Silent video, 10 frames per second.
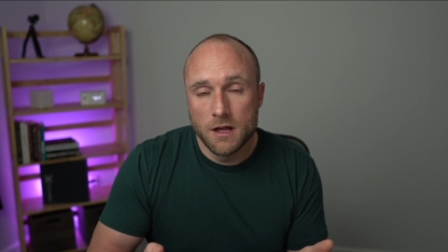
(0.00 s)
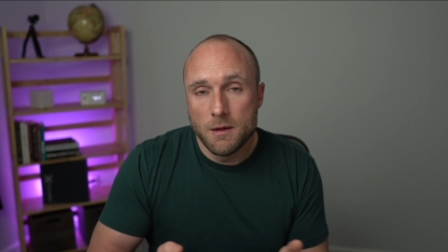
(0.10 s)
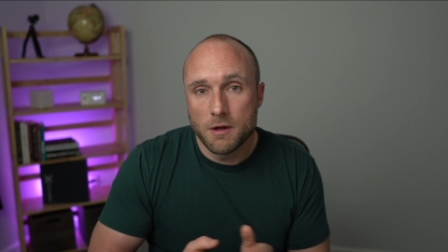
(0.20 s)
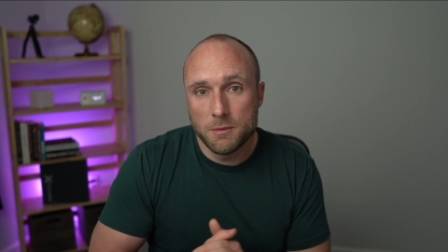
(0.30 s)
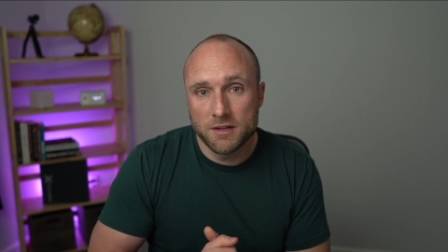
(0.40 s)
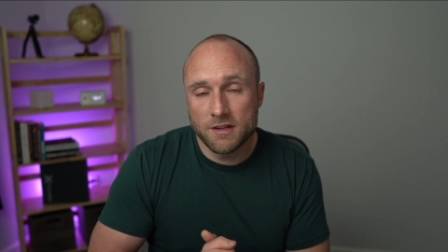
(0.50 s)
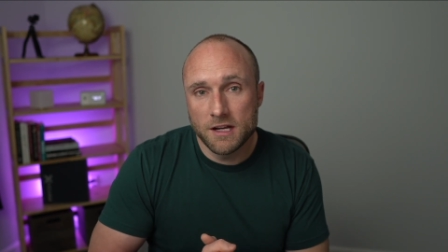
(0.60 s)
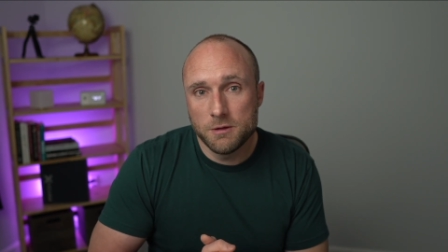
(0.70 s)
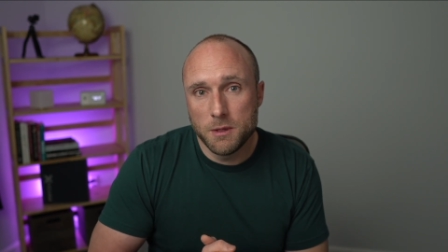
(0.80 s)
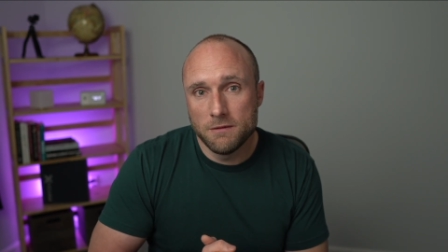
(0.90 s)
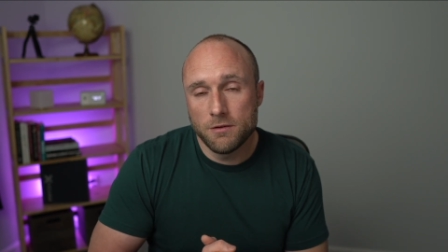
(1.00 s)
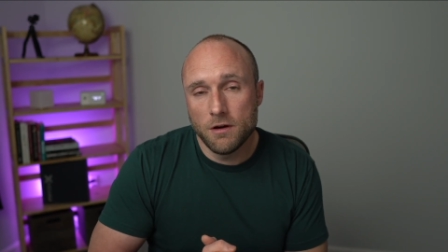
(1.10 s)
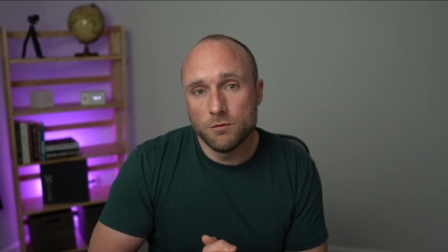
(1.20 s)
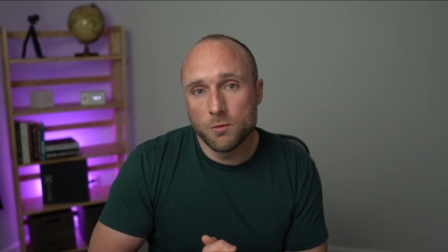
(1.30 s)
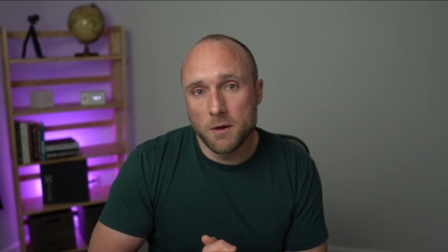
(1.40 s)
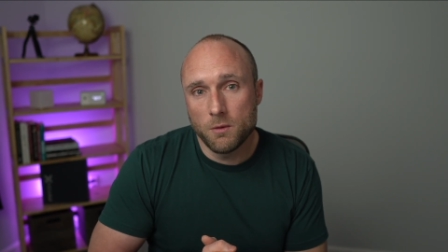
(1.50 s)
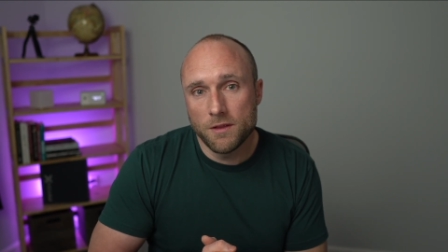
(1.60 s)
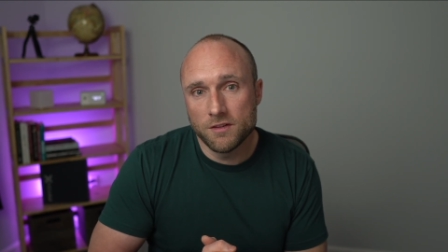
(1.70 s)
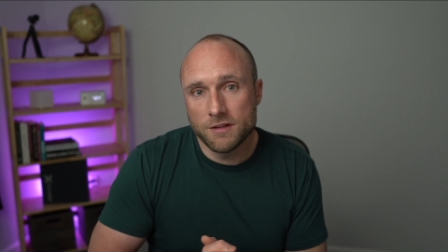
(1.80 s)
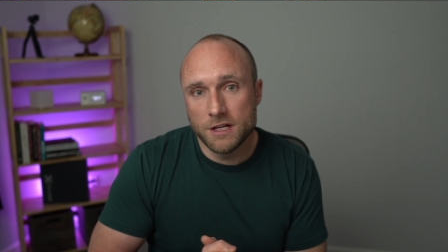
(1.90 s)
but I'm excited to be involved with my
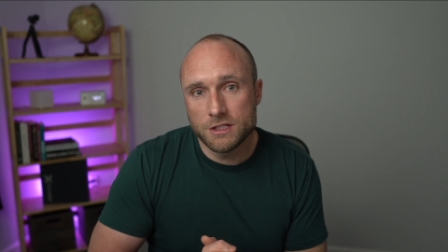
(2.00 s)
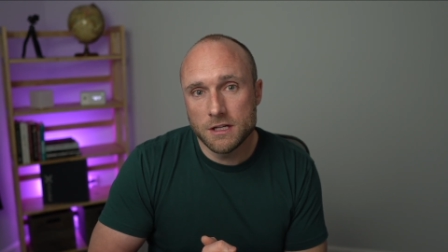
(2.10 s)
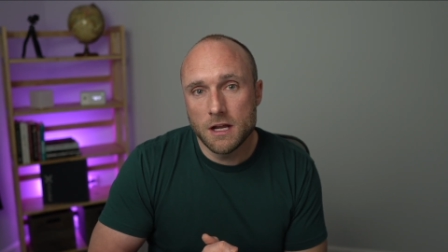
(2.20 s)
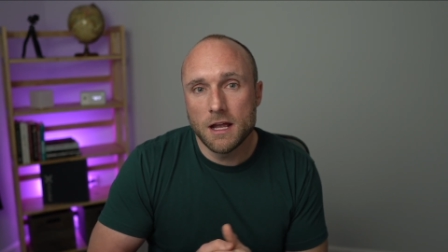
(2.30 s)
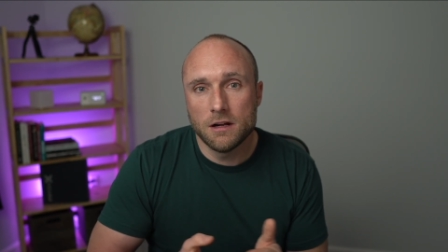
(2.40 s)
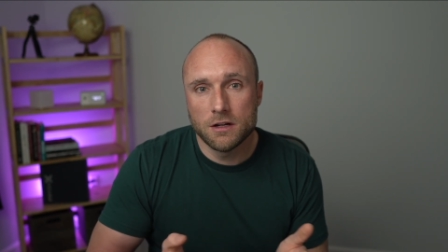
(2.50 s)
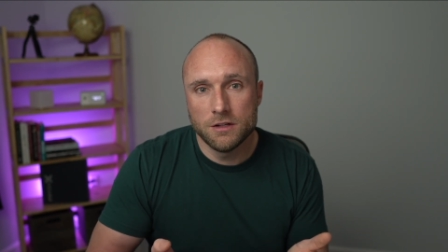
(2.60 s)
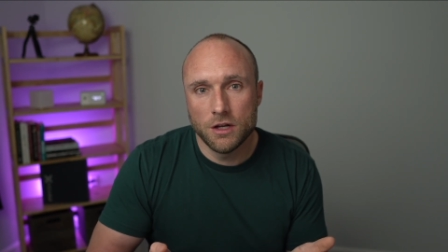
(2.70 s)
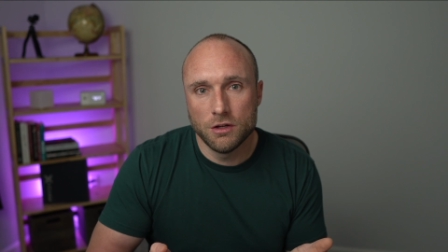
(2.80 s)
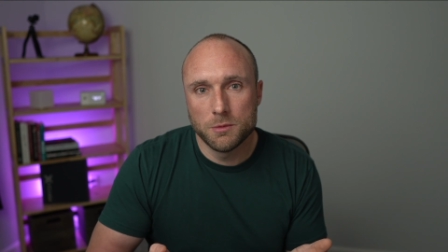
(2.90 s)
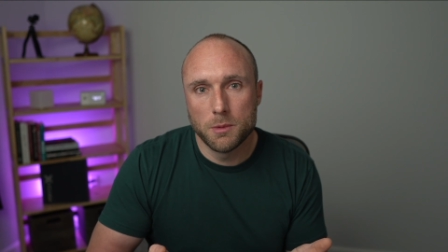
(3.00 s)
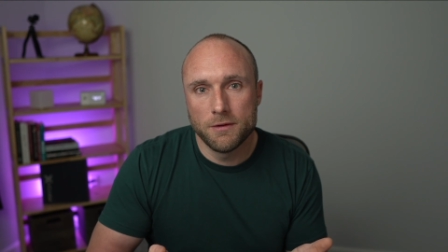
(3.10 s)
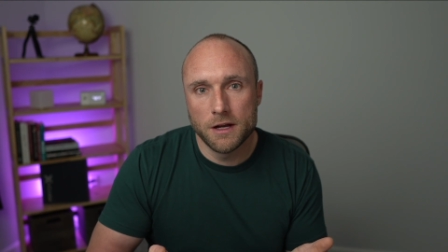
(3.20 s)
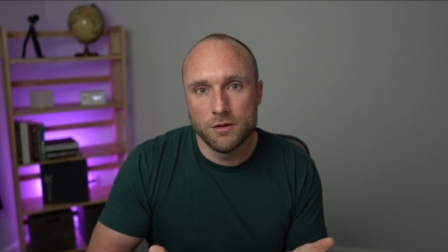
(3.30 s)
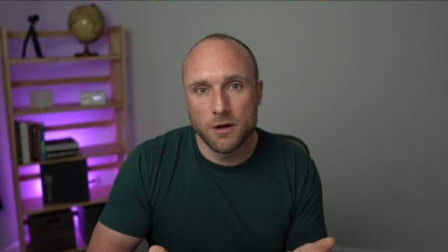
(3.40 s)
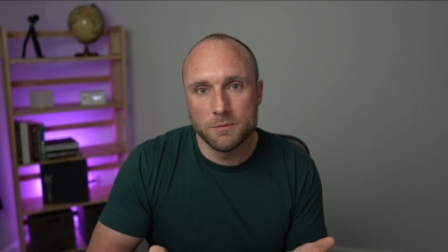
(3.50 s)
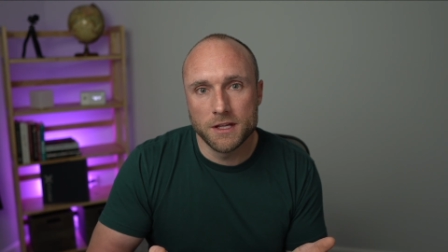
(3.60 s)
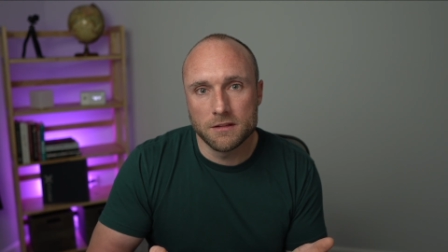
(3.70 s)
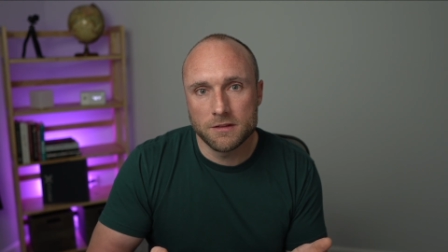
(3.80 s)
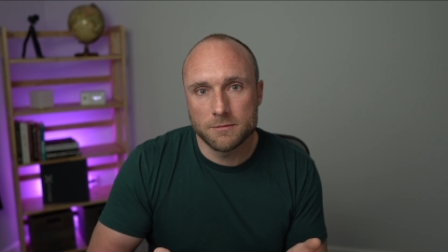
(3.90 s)
weather station, and I'll continue to provide you
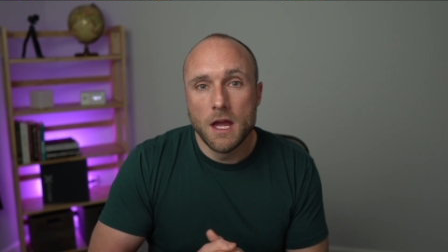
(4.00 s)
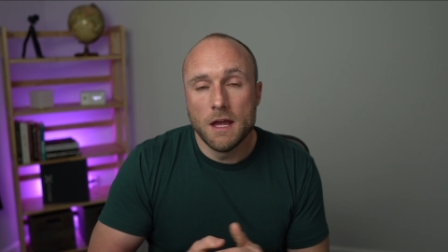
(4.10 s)
updates.